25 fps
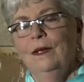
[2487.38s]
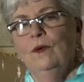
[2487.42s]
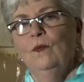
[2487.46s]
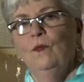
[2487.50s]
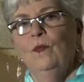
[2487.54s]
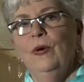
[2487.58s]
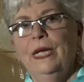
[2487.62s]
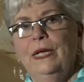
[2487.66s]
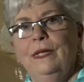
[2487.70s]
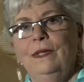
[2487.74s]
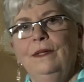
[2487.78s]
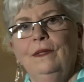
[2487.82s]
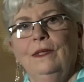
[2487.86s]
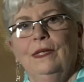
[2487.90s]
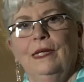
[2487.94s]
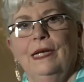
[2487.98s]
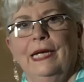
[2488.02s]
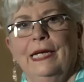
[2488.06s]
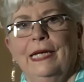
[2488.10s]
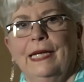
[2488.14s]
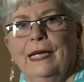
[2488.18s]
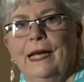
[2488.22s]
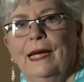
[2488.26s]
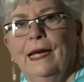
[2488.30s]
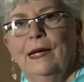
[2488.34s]
Well,
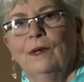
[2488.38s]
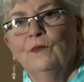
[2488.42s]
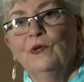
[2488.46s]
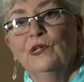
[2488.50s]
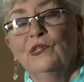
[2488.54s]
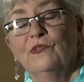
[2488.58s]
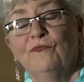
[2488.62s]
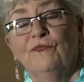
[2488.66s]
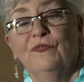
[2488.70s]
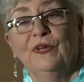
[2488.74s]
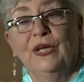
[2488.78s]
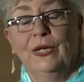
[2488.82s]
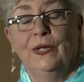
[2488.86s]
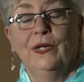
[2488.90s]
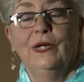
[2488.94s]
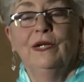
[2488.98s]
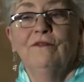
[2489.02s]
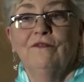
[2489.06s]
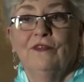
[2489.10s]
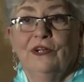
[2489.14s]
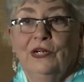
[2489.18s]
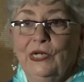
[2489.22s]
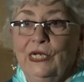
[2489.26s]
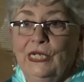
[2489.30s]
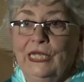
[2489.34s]
I, I was very,
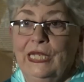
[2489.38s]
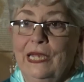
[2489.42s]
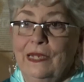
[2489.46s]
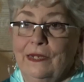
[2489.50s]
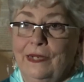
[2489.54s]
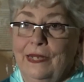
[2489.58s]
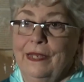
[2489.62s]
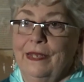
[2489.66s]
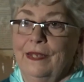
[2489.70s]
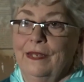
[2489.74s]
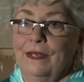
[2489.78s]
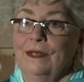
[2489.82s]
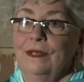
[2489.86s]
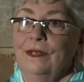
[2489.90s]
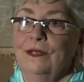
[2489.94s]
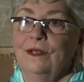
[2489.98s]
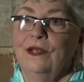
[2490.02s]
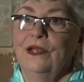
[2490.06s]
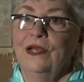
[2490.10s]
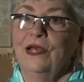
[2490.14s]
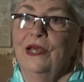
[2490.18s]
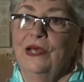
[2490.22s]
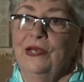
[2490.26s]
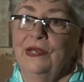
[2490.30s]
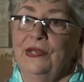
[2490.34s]
very lucky
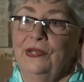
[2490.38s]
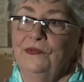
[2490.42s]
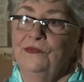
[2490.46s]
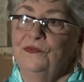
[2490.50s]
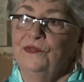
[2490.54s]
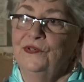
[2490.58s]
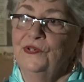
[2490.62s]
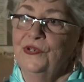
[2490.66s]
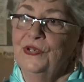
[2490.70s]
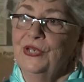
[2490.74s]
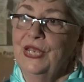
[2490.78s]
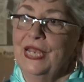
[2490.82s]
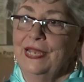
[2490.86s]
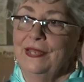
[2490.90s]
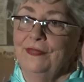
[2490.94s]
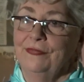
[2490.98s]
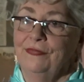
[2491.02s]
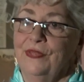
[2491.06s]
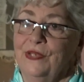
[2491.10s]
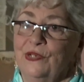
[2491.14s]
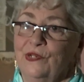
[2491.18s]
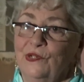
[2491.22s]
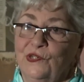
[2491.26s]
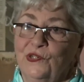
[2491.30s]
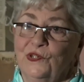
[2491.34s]
uh, to get
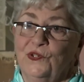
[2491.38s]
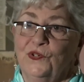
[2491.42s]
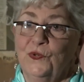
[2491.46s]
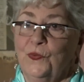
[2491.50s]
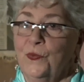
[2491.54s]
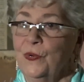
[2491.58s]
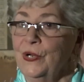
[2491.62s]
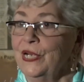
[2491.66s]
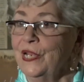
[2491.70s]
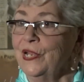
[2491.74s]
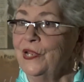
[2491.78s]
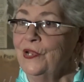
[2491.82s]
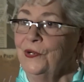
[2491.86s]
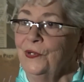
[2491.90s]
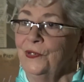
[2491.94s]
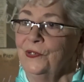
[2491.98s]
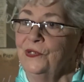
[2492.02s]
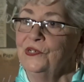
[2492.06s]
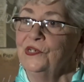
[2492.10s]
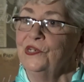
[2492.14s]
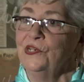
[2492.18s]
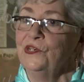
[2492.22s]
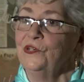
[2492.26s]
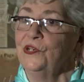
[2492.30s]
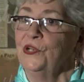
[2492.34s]
this 20-year
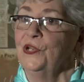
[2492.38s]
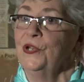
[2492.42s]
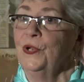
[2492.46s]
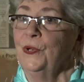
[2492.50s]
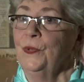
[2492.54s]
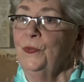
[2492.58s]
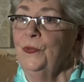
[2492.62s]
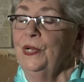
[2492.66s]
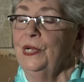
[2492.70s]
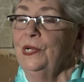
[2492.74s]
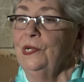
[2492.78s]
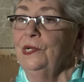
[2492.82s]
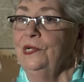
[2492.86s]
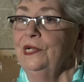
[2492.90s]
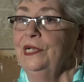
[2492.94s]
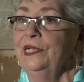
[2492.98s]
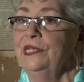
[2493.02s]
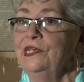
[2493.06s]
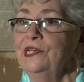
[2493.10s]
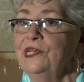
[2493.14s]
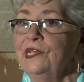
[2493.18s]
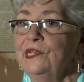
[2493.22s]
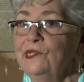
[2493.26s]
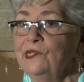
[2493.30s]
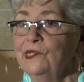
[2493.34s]
teaching career in
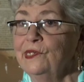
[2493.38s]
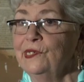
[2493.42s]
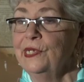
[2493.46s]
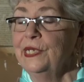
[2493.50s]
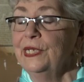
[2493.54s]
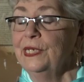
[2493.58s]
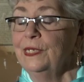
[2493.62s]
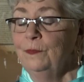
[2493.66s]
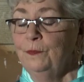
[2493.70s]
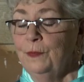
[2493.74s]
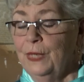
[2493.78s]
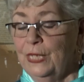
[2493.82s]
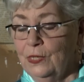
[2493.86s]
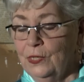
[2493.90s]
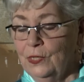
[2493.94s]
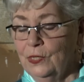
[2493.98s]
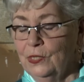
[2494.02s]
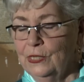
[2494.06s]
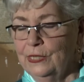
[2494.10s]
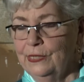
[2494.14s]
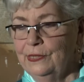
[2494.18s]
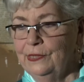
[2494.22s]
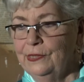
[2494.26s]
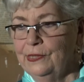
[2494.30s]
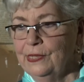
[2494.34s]
D.C. and
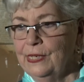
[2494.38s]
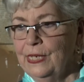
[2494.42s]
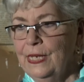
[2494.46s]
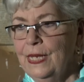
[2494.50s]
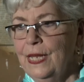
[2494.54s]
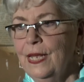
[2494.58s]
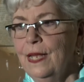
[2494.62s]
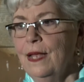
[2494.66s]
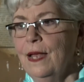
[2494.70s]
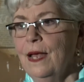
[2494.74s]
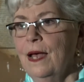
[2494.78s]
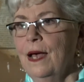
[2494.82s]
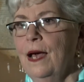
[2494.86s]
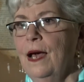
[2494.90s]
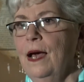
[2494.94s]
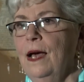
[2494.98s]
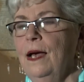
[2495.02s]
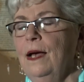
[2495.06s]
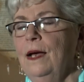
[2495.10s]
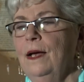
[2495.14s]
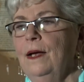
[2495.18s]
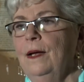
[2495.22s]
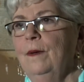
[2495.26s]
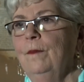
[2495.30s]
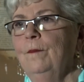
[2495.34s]
Maryland.
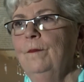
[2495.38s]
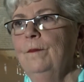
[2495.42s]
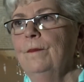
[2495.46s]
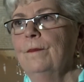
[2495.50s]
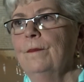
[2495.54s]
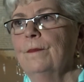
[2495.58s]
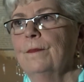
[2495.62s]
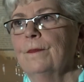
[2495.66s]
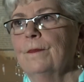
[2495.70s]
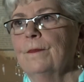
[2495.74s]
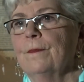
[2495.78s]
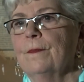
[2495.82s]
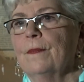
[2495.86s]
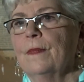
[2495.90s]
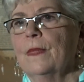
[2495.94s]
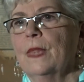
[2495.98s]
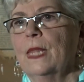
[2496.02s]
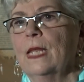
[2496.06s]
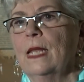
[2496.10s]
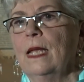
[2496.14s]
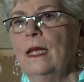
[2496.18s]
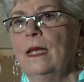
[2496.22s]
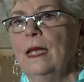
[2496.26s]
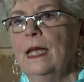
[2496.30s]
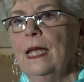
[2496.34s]
Um,
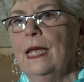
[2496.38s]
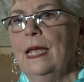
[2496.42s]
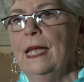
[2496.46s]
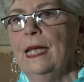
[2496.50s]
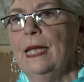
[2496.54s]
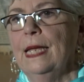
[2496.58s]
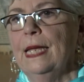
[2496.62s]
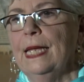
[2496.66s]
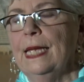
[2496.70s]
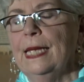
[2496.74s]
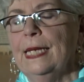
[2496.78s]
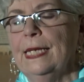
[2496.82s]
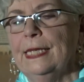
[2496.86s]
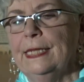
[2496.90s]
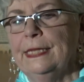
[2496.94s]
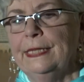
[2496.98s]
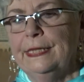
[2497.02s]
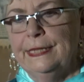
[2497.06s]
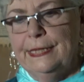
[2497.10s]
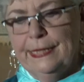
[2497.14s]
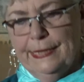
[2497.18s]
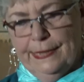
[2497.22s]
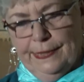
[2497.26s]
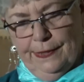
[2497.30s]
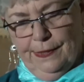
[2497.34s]

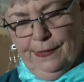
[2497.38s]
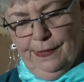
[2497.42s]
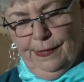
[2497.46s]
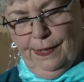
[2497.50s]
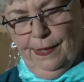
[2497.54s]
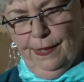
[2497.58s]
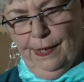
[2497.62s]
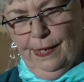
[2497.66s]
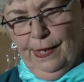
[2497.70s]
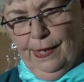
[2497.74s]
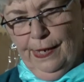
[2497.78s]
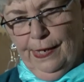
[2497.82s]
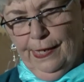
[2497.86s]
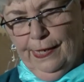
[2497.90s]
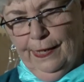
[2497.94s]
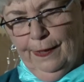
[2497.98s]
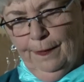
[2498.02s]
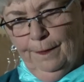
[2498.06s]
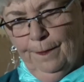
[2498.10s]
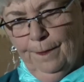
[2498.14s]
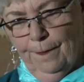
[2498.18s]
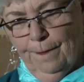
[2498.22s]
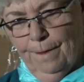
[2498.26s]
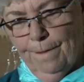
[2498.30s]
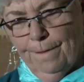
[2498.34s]
and
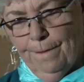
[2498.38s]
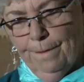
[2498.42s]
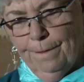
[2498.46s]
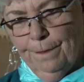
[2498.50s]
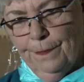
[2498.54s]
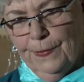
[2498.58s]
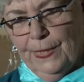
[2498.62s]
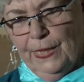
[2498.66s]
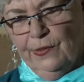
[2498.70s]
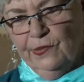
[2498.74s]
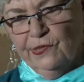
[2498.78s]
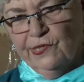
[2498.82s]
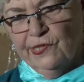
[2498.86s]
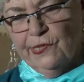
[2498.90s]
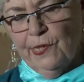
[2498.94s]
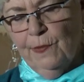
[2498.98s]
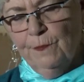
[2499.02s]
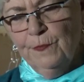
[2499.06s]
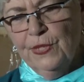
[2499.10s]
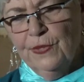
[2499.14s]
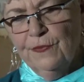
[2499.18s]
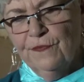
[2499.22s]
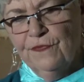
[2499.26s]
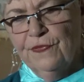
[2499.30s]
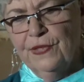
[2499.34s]
um, uh,
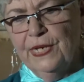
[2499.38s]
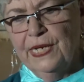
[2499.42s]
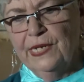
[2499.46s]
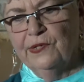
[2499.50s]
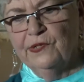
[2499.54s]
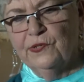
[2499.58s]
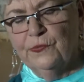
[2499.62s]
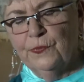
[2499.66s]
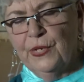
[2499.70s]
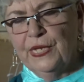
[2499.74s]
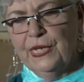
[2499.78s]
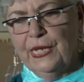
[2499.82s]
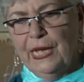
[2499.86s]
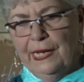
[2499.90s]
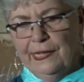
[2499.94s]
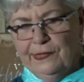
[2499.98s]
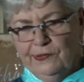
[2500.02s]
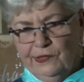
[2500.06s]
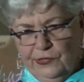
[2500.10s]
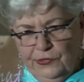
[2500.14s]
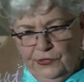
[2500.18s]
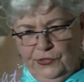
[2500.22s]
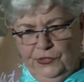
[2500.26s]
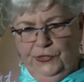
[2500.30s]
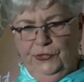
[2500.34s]
some of the things we got
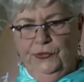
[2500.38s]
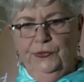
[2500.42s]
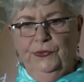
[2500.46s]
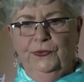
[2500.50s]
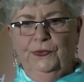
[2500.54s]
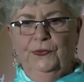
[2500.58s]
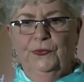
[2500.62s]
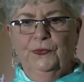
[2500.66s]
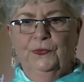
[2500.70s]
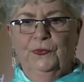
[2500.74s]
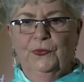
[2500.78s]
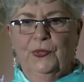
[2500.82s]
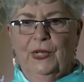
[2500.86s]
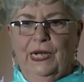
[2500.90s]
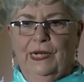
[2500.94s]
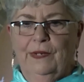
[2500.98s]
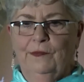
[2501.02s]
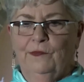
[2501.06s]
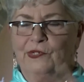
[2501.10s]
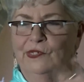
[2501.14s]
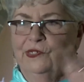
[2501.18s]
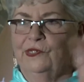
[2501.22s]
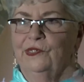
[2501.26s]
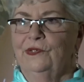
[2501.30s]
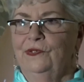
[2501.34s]
to do, I
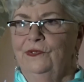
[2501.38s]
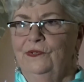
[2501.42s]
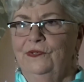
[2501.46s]
was